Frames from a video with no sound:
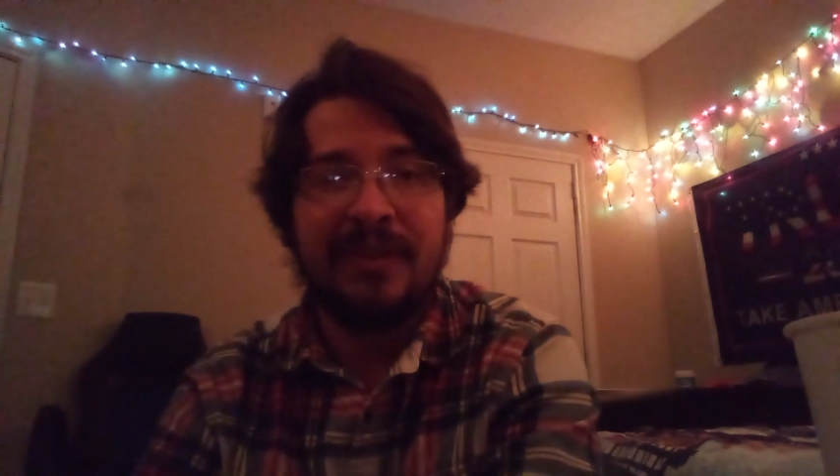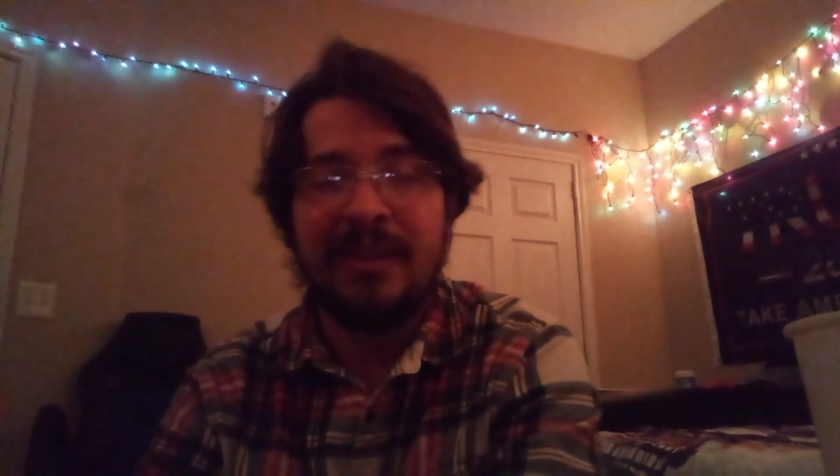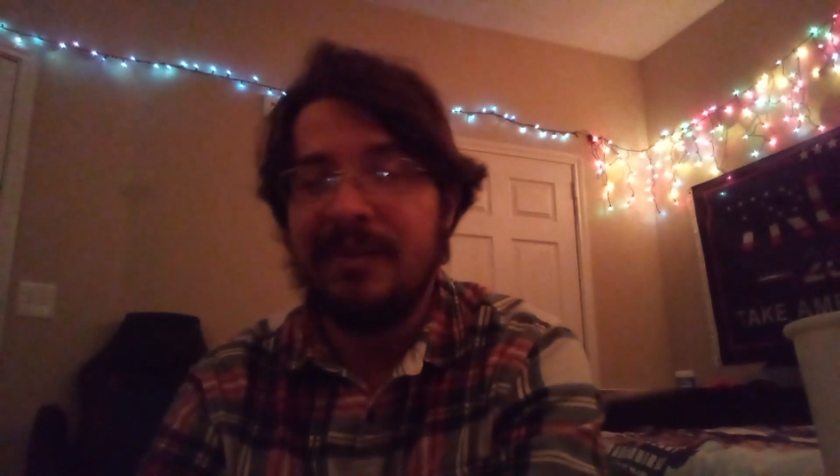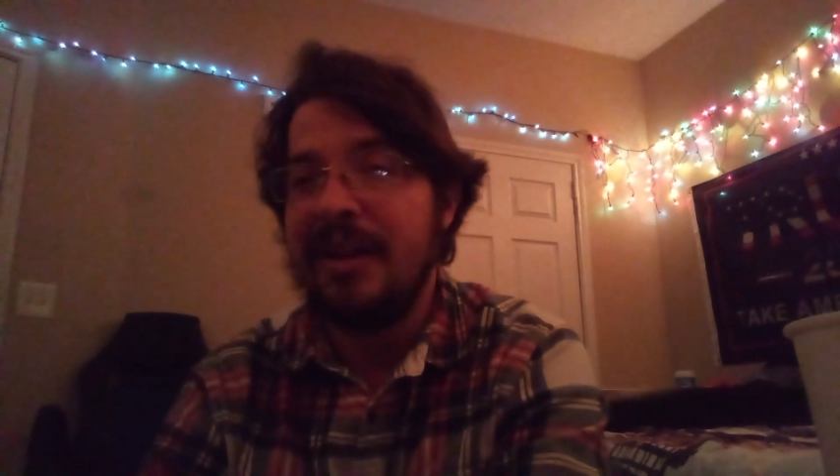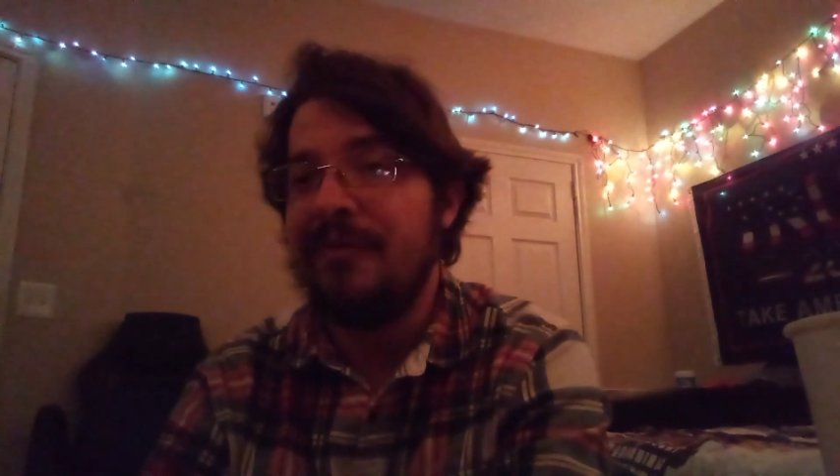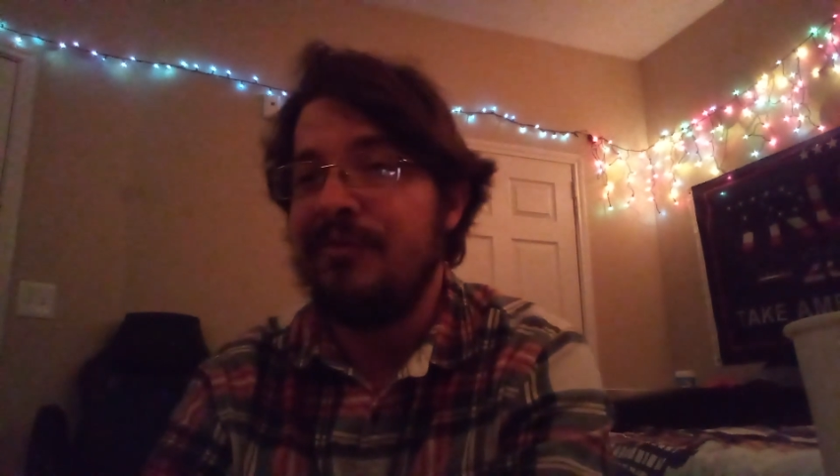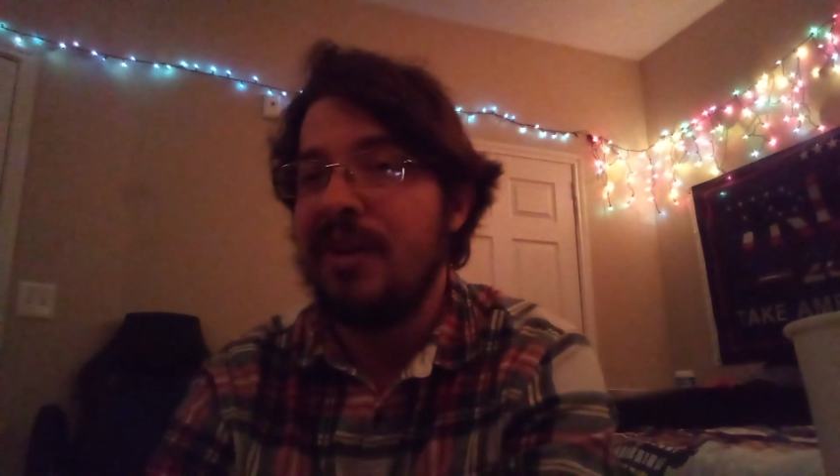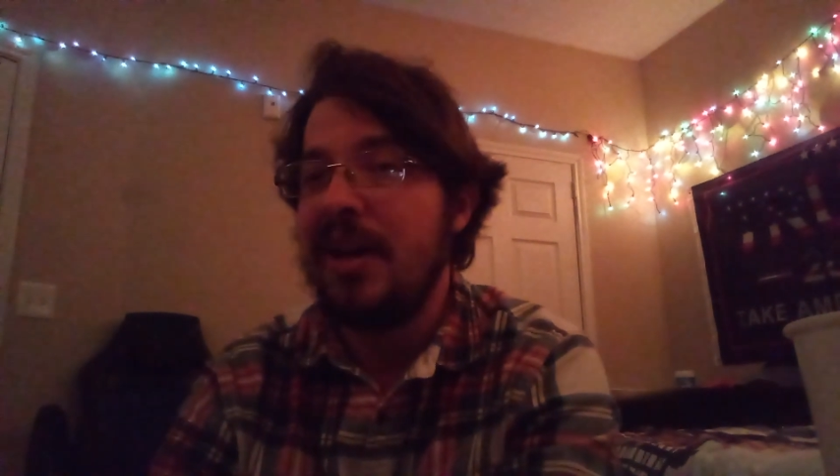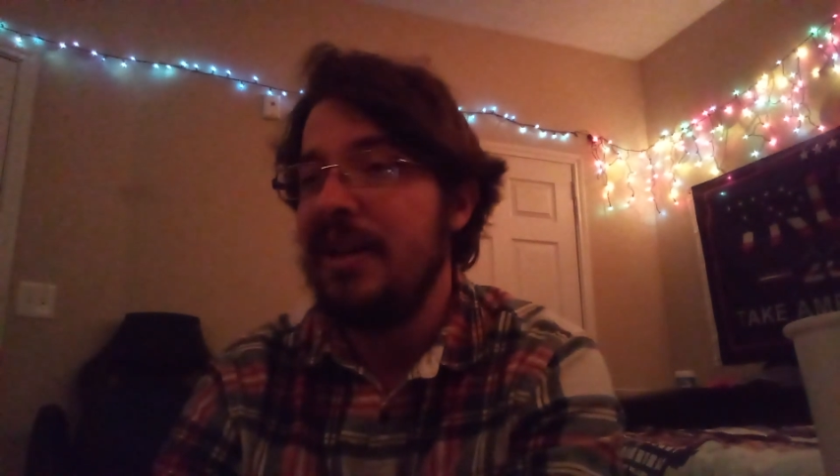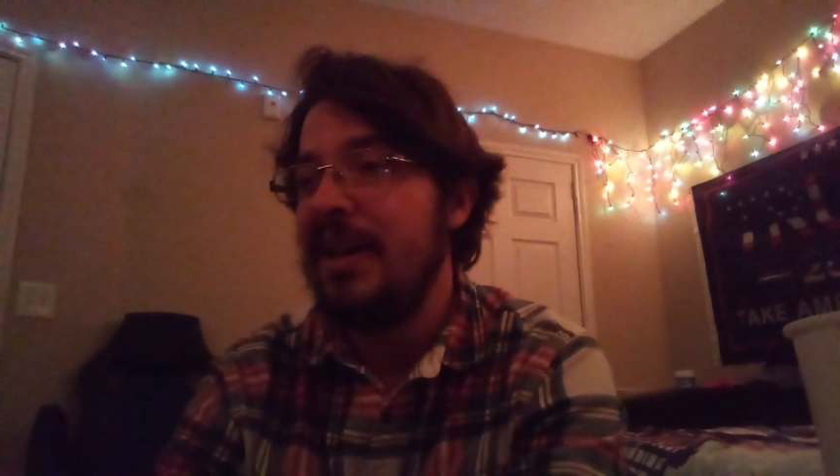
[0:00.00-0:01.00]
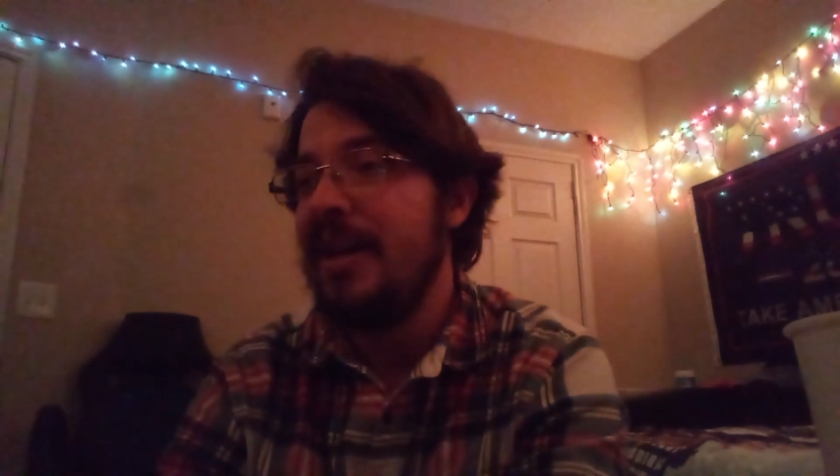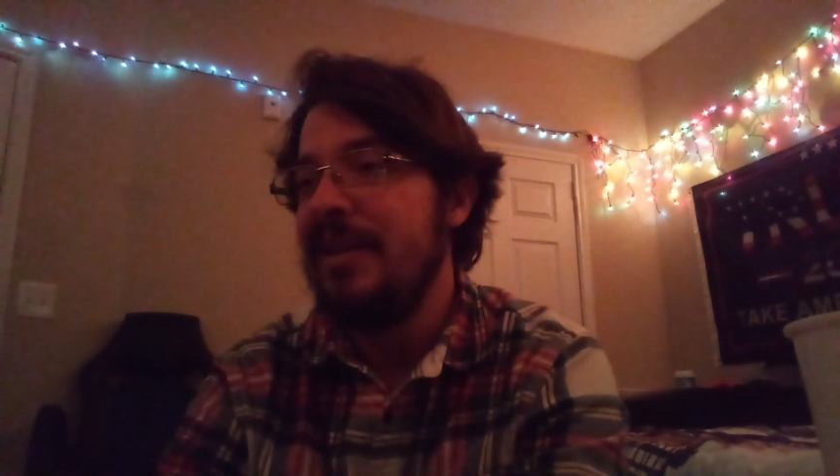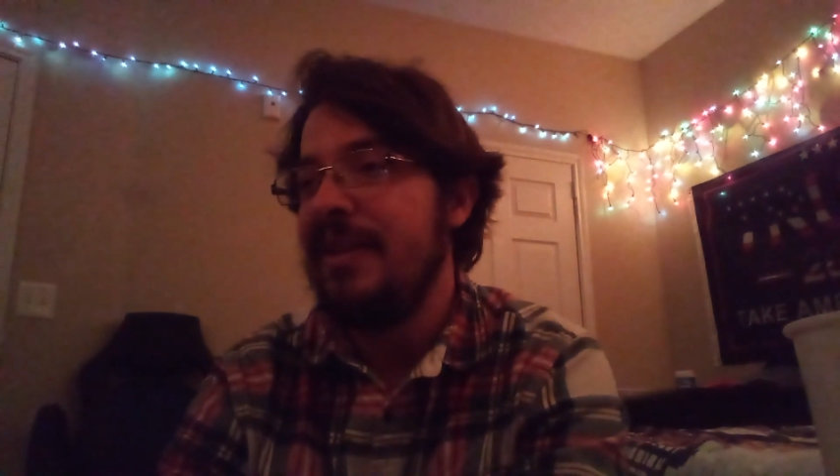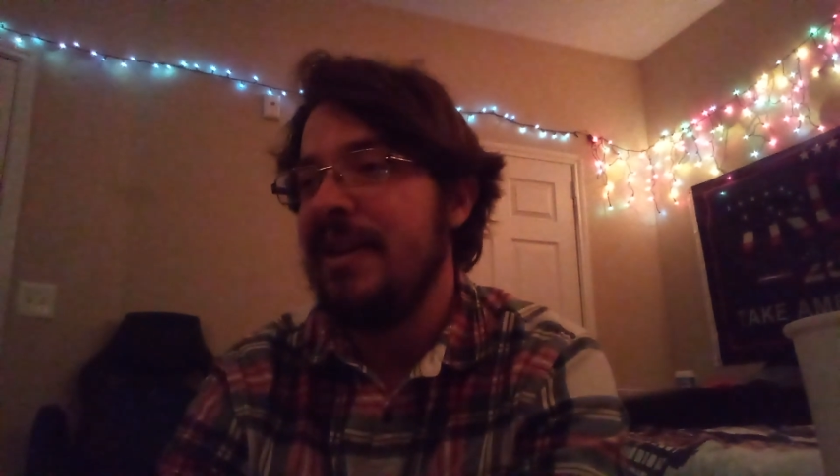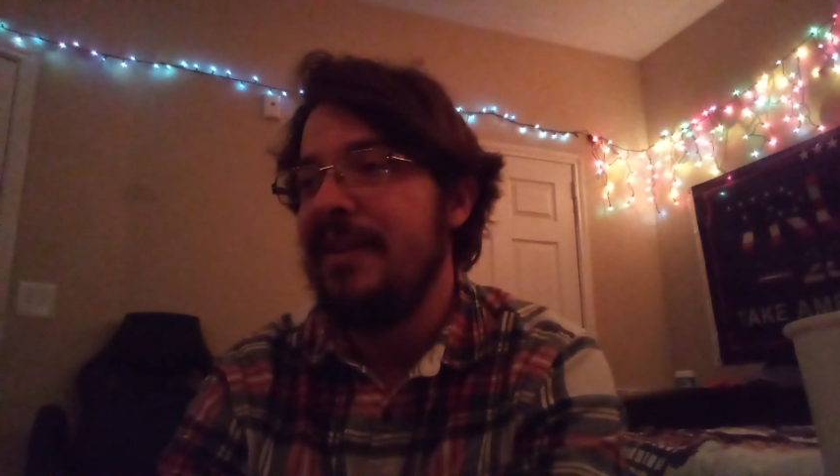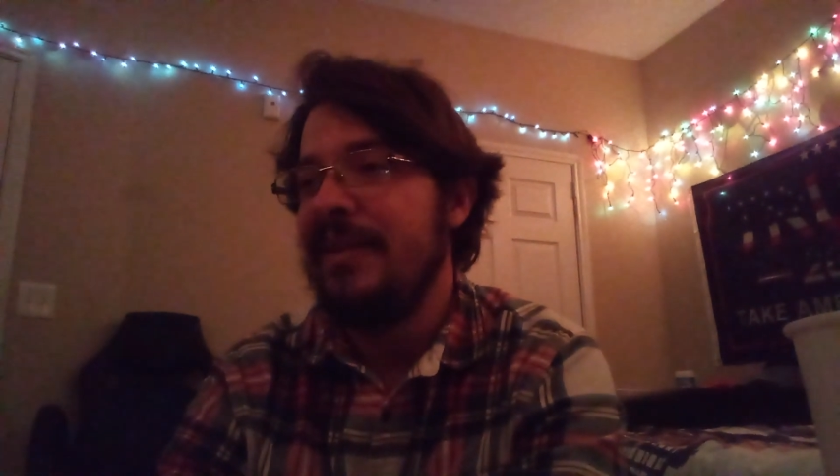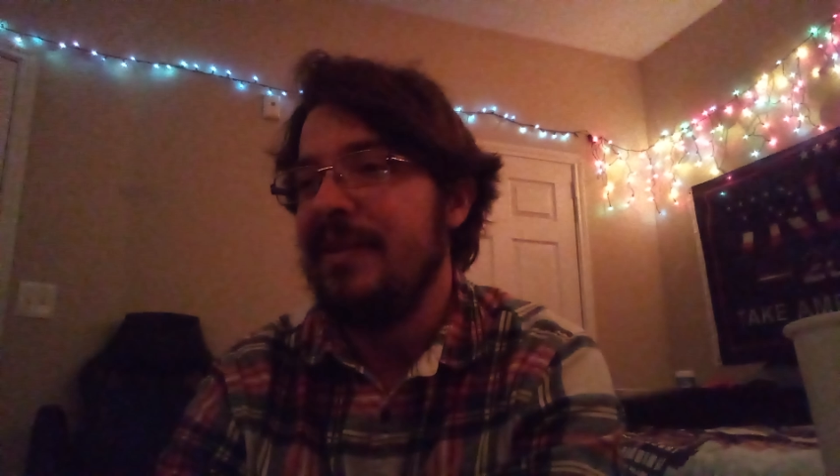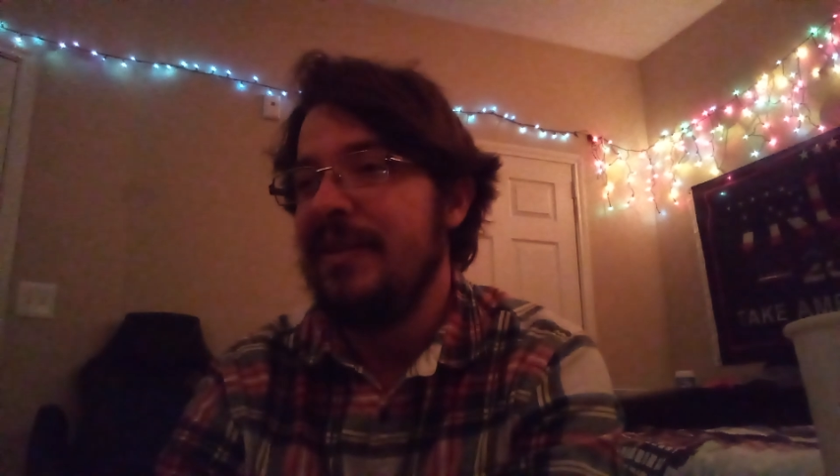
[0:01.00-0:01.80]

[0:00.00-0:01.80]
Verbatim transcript: we got Friday, then